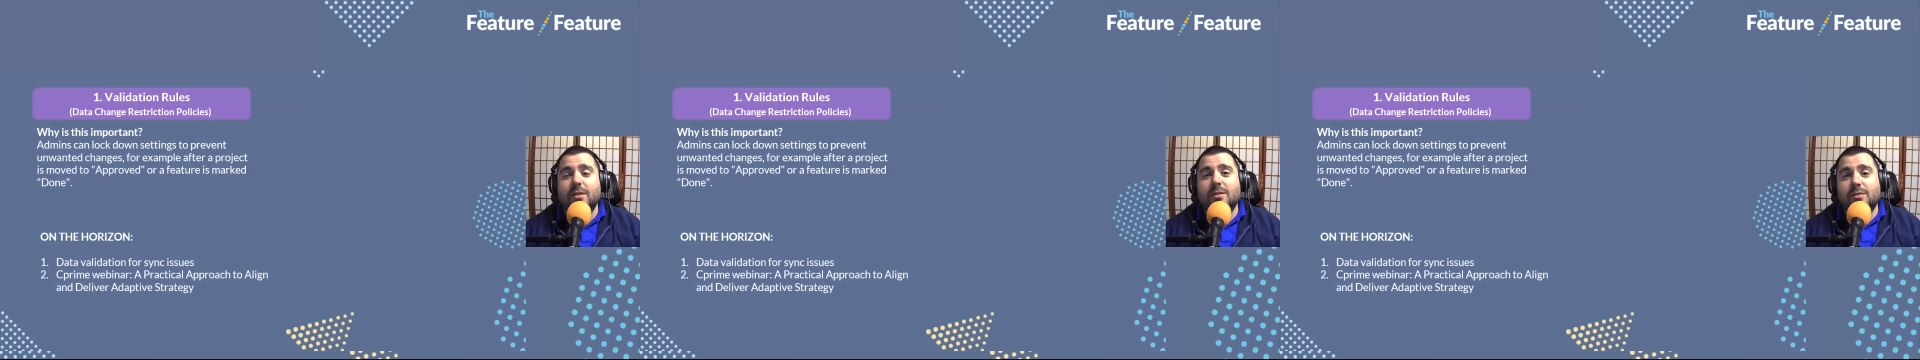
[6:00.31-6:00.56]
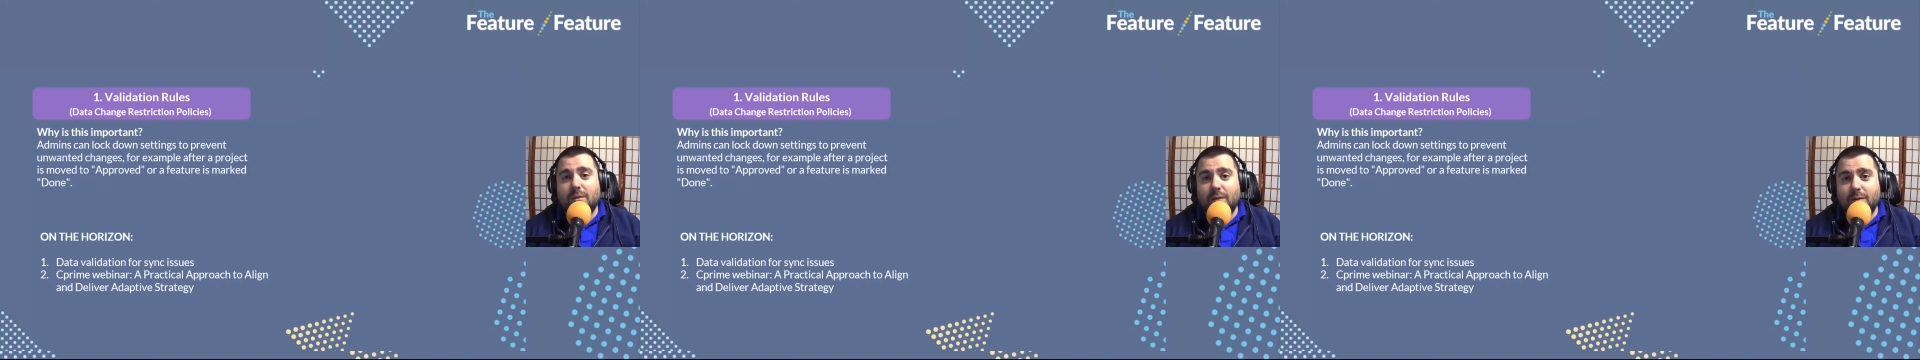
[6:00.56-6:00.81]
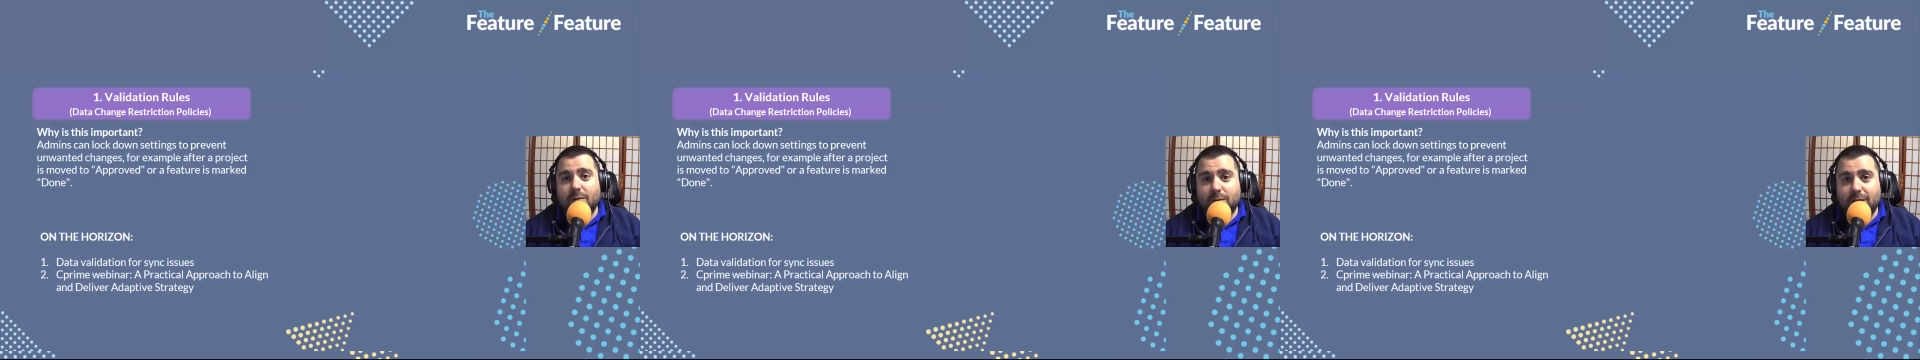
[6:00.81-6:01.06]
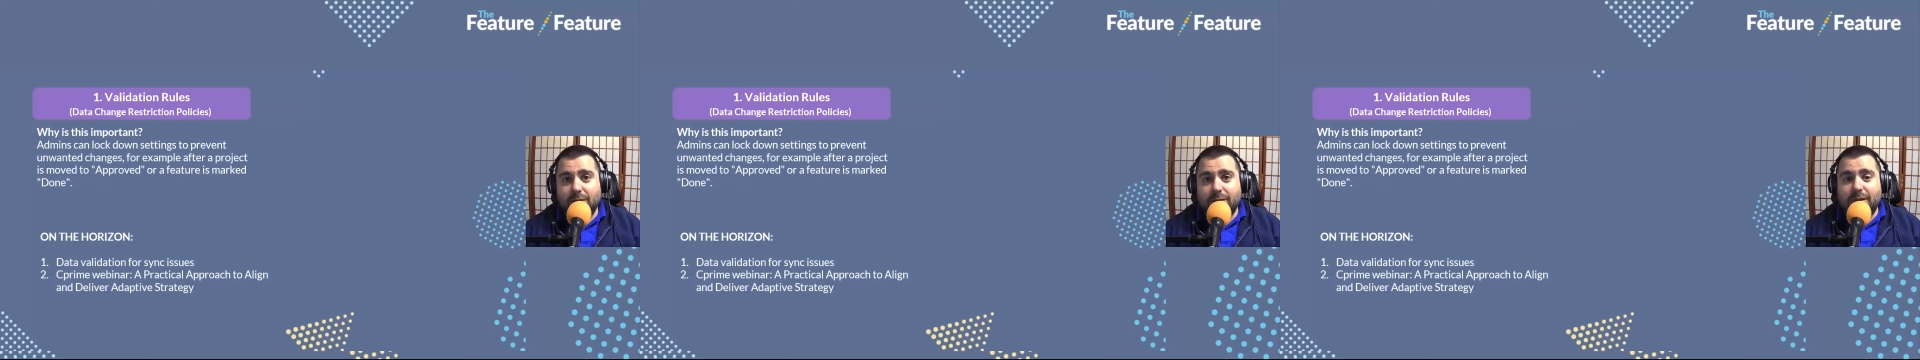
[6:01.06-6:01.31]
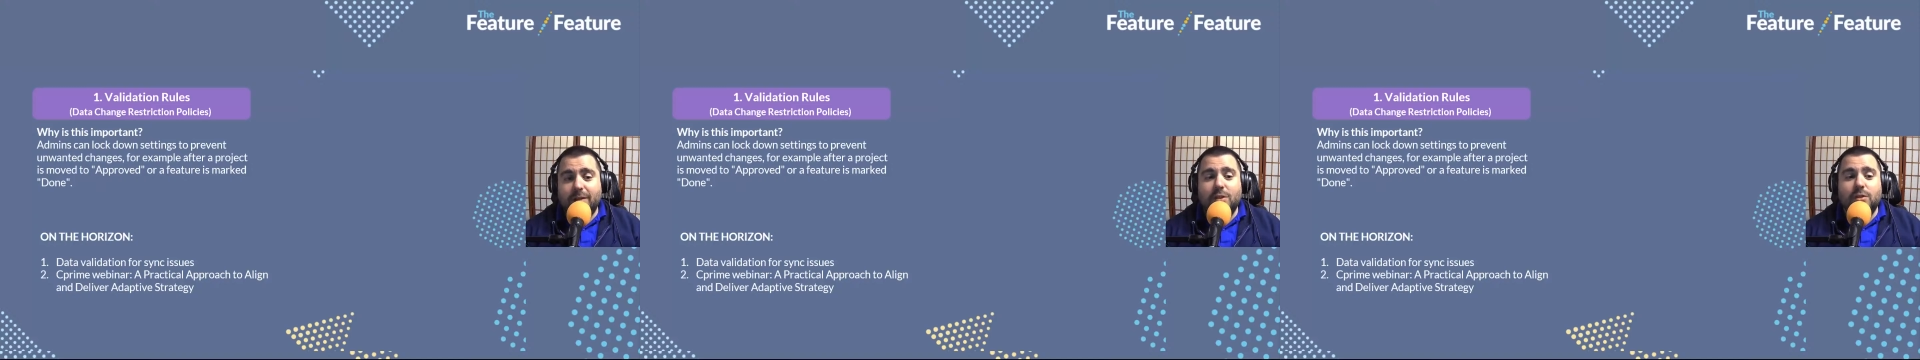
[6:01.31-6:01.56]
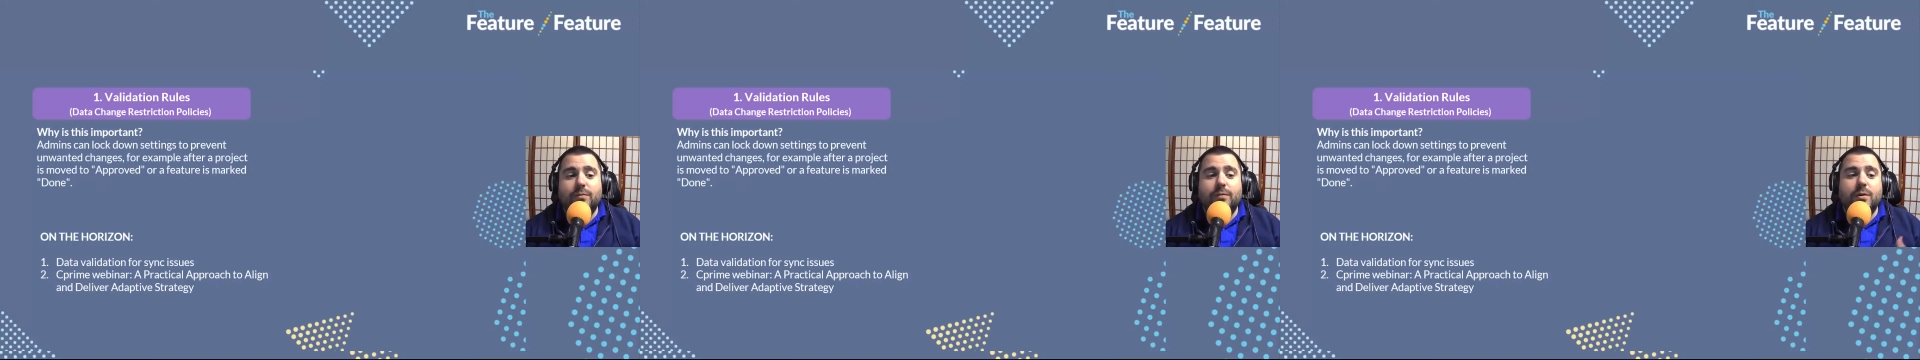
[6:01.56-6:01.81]
so that you'll get a
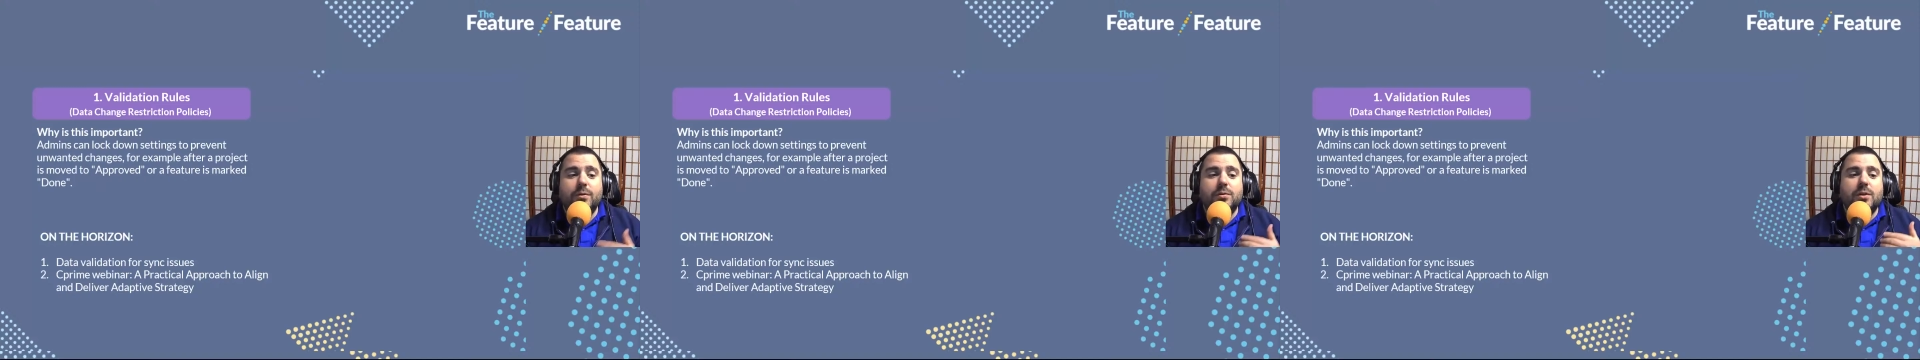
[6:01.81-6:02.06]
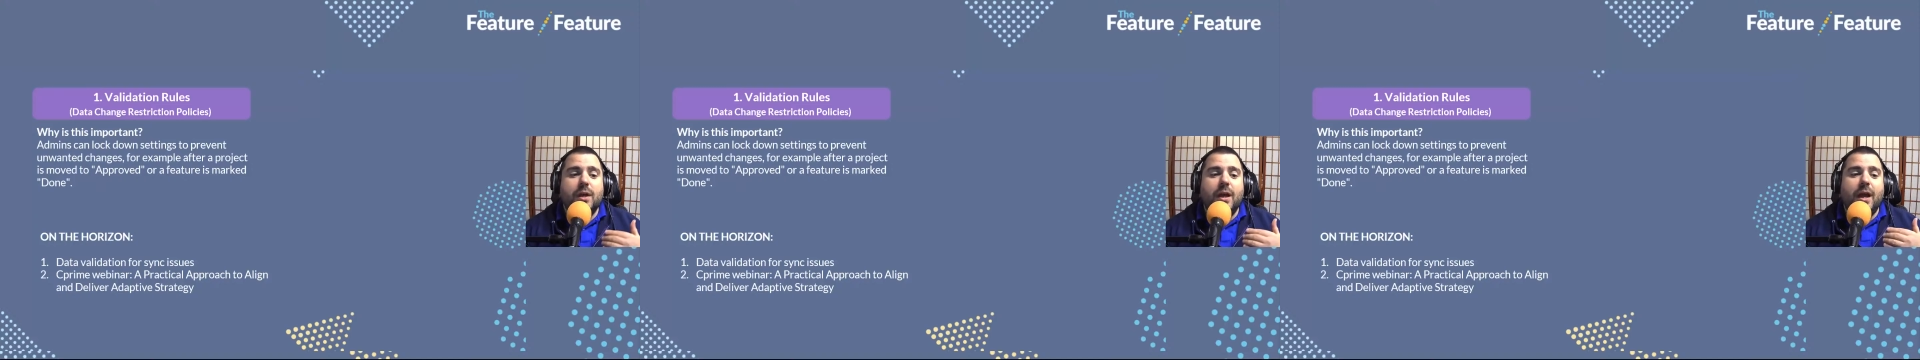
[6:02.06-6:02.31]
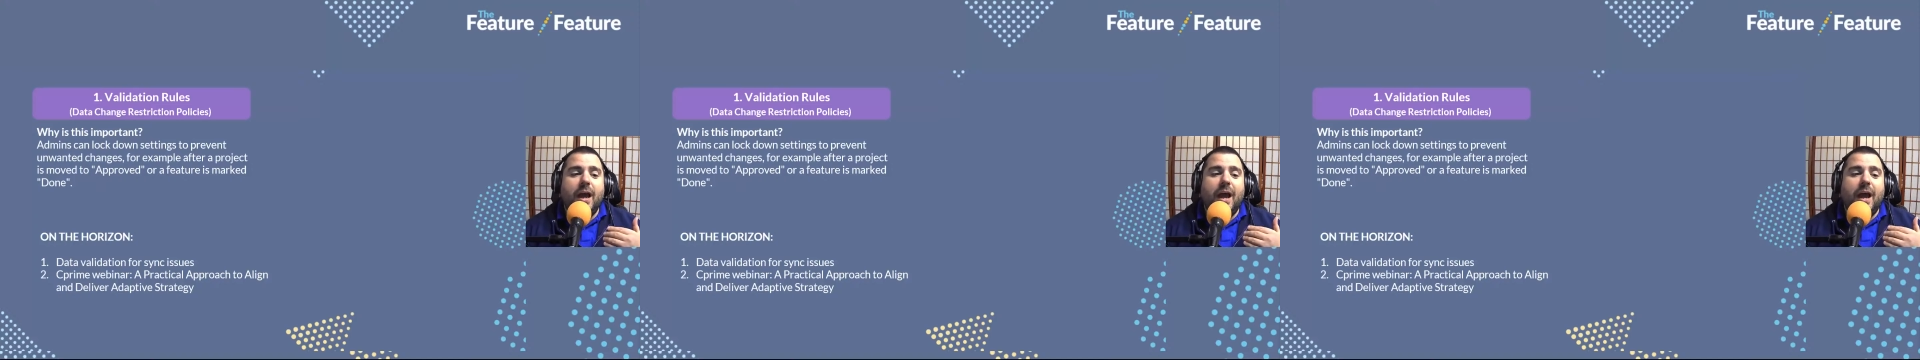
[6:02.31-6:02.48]
validation for those.